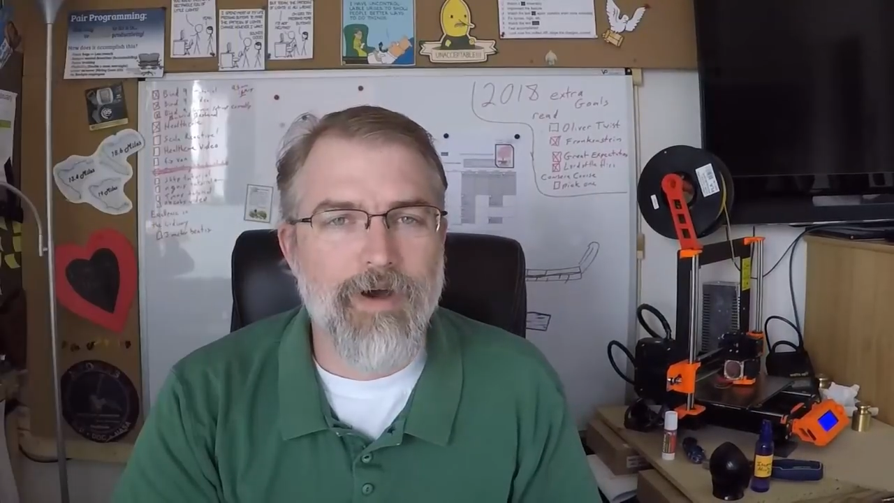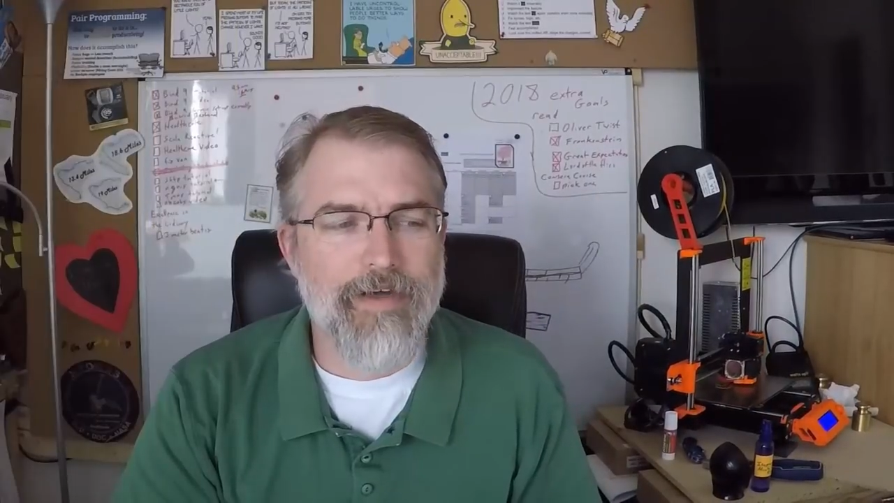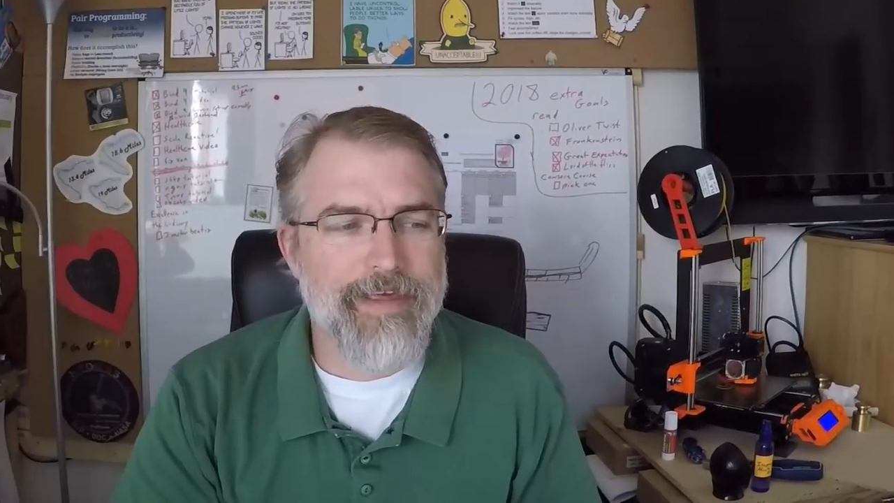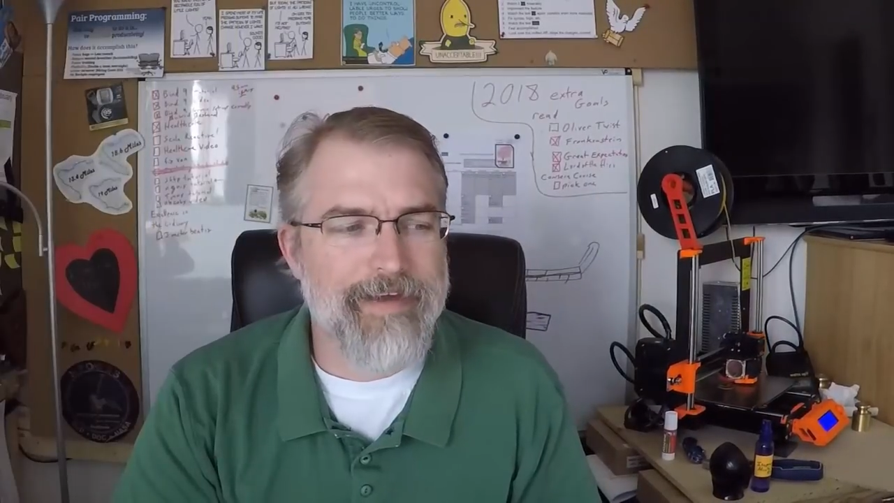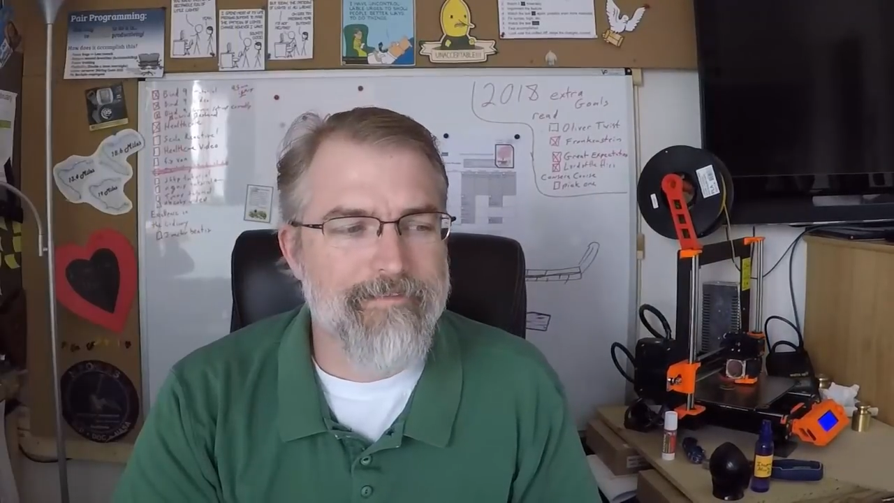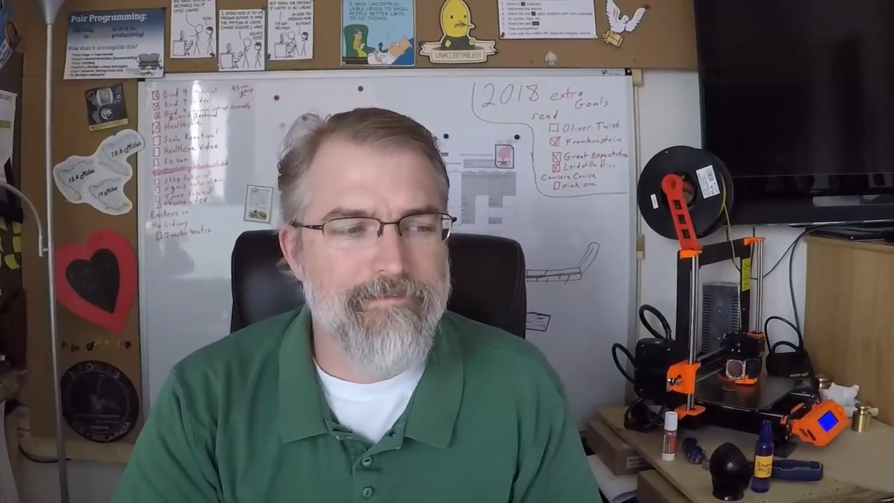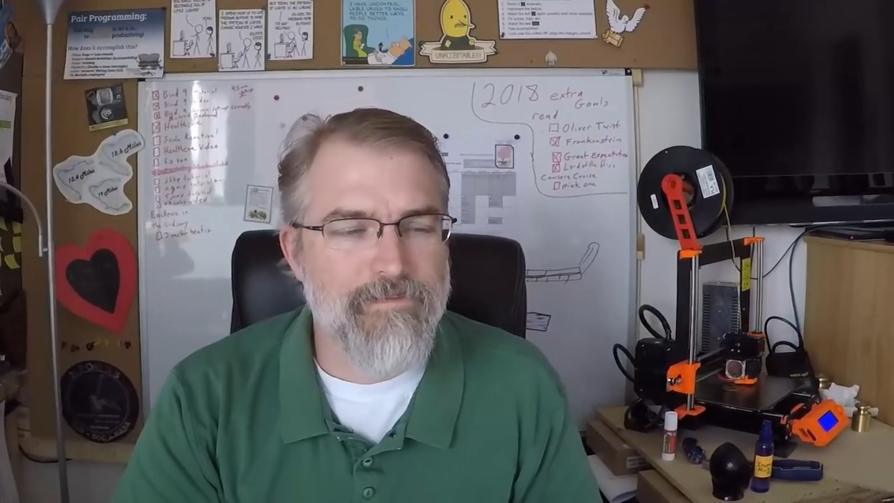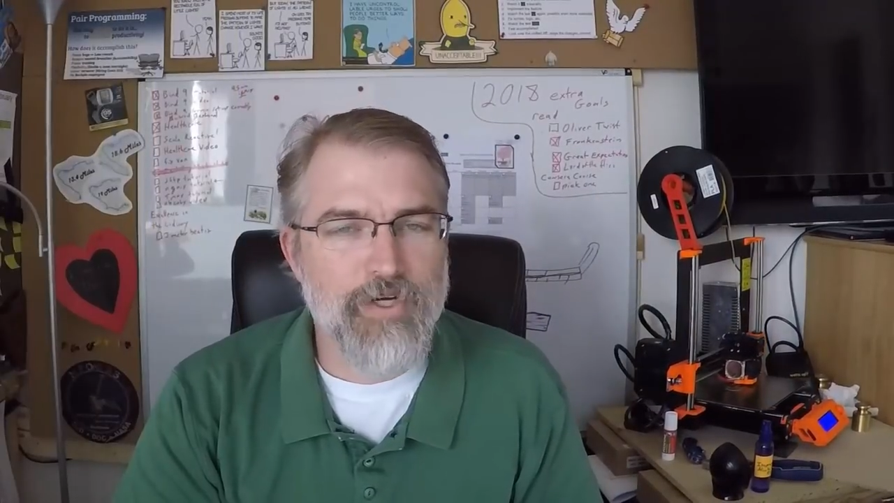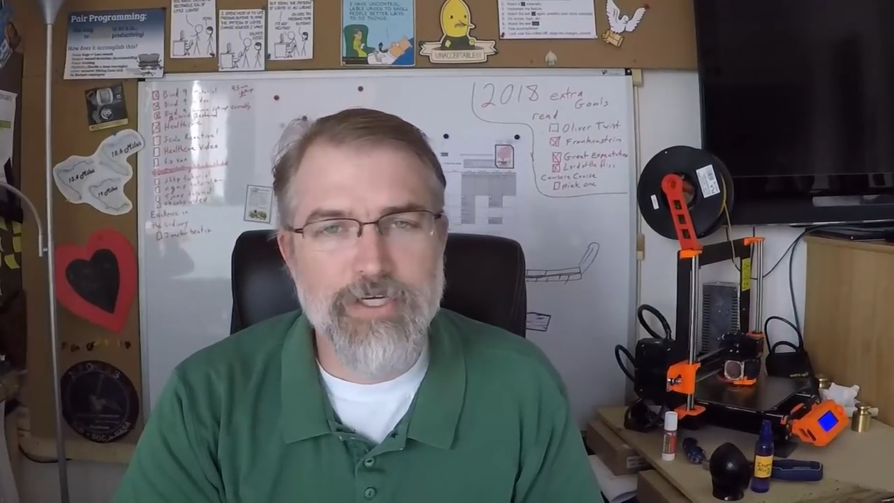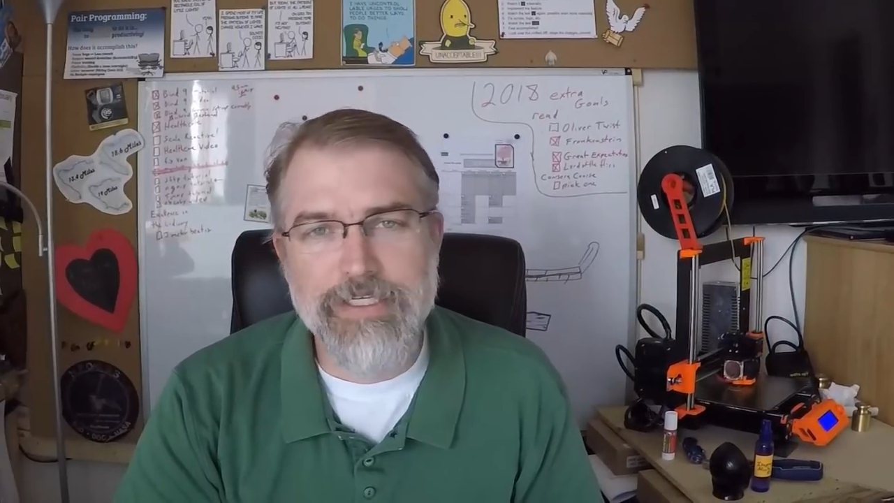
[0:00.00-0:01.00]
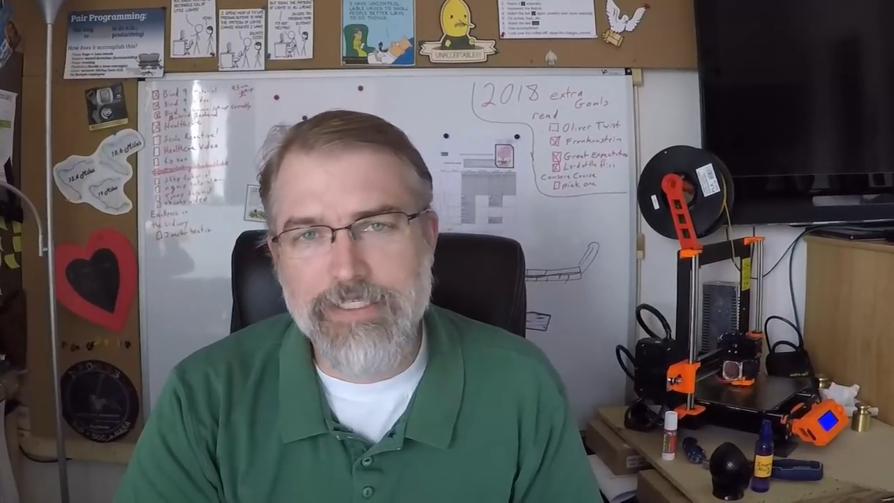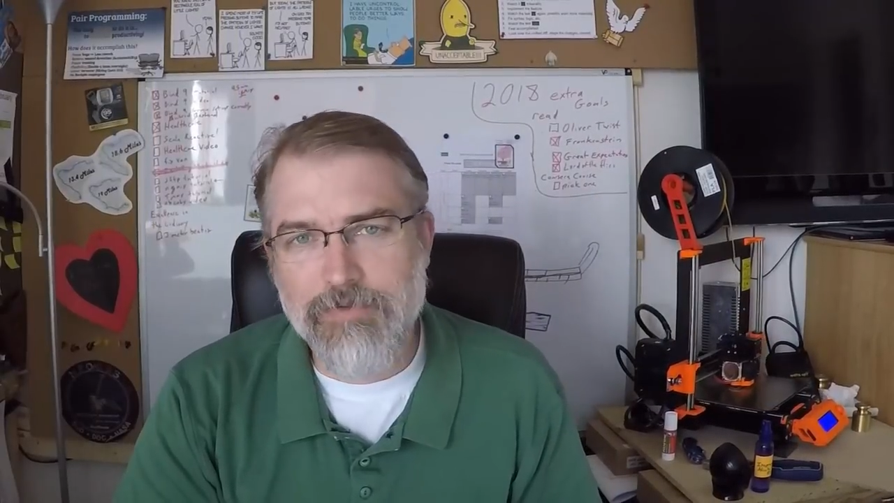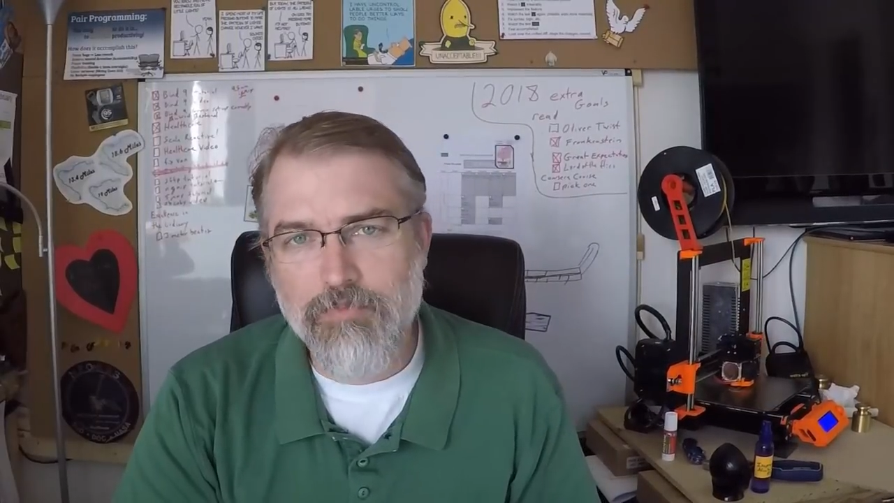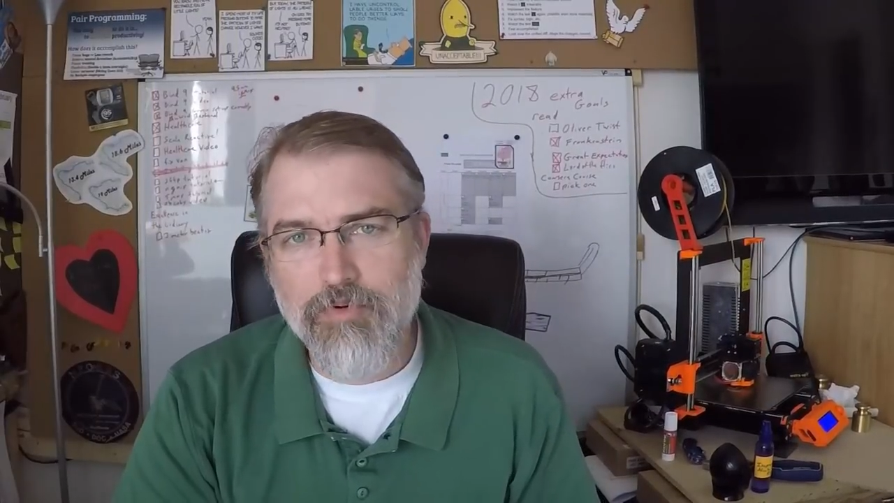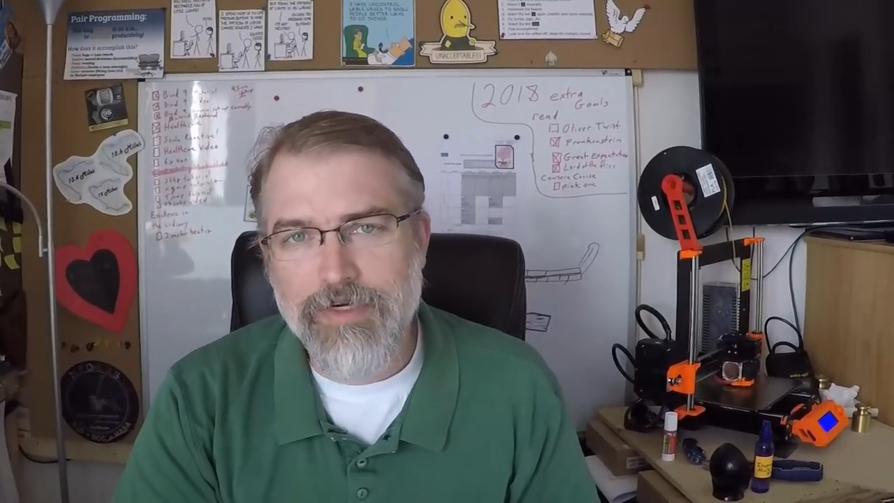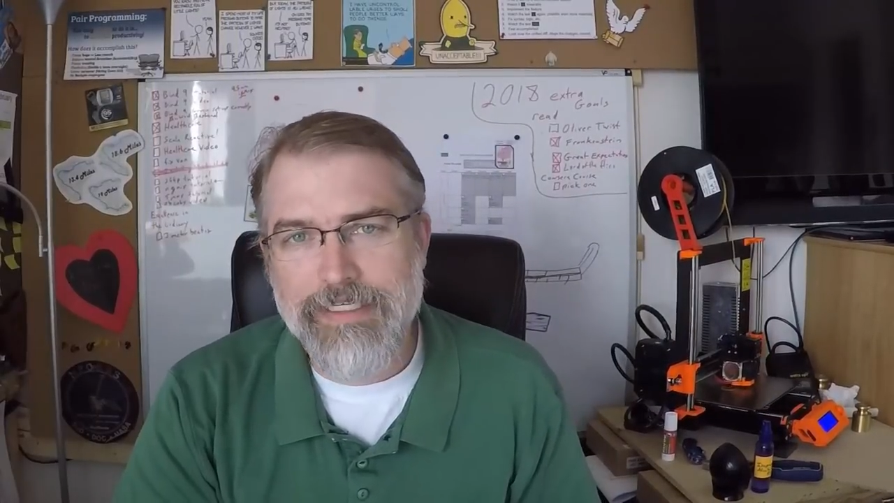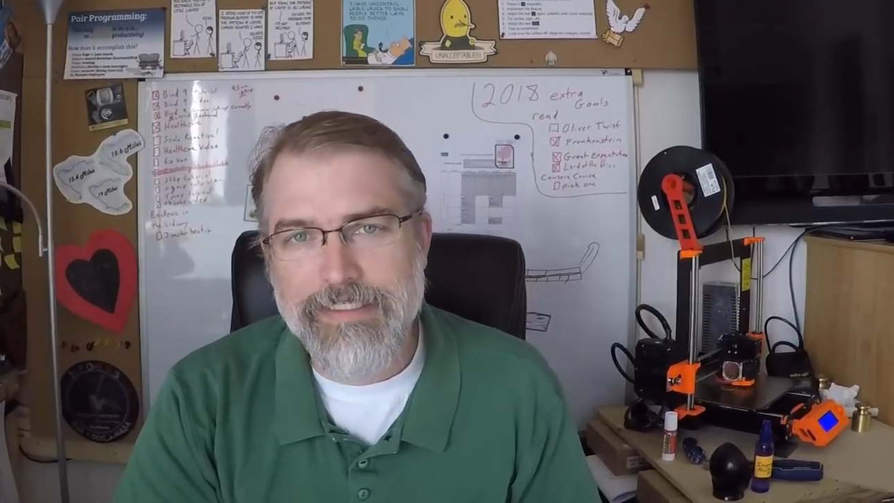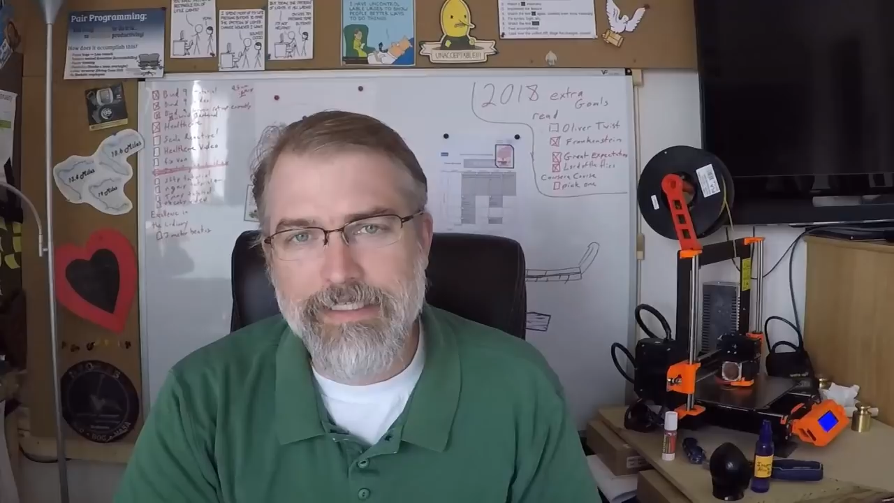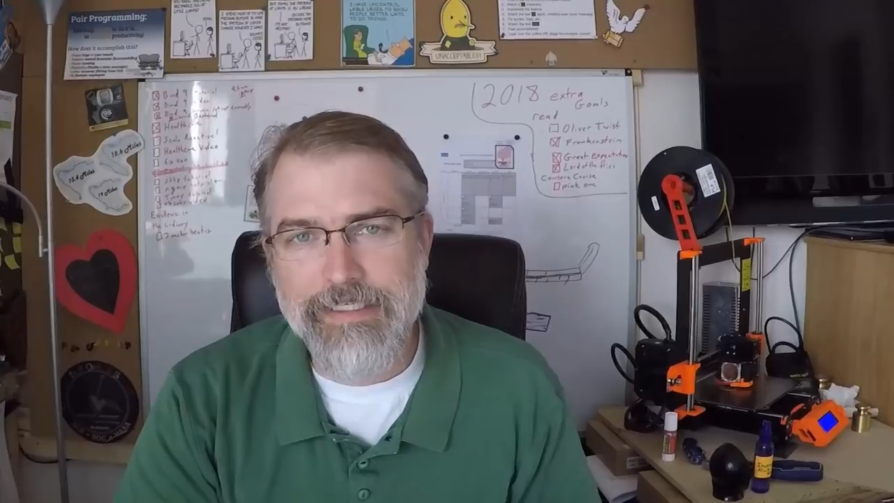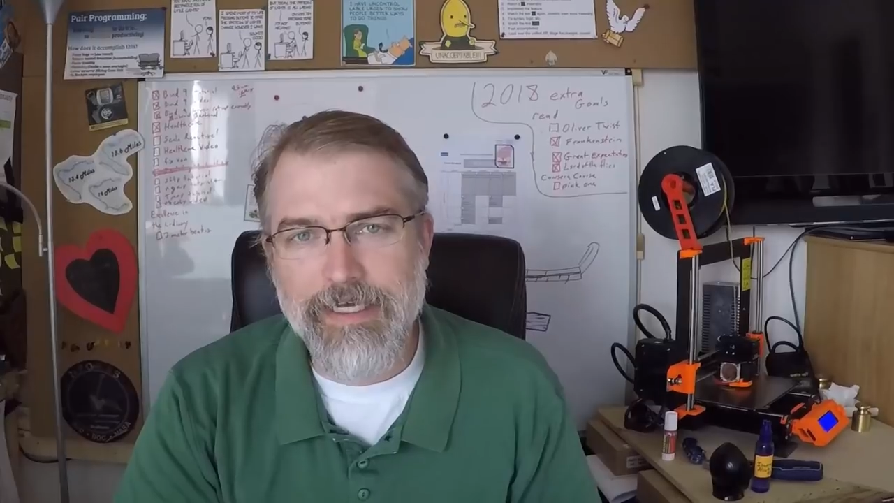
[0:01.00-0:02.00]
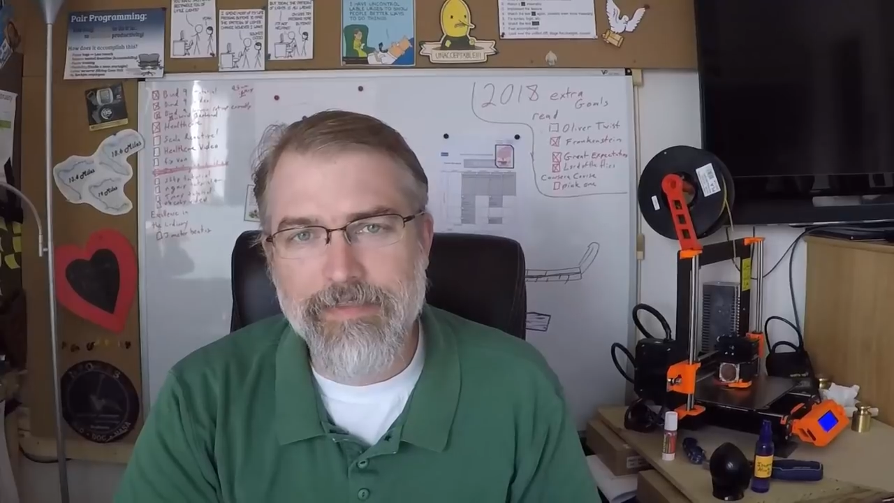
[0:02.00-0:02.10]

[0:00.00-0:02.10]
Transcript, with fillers: while that footer is printing,